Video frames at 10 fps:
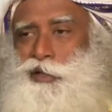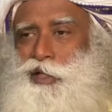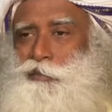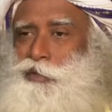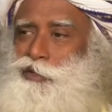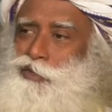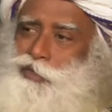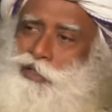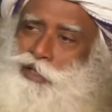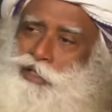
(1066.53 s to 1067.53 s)
that means you're
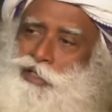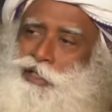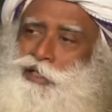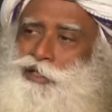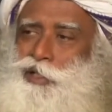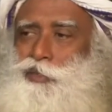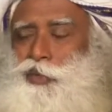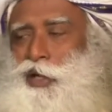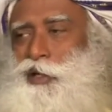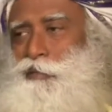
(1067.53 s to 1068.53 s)
regressing in some way.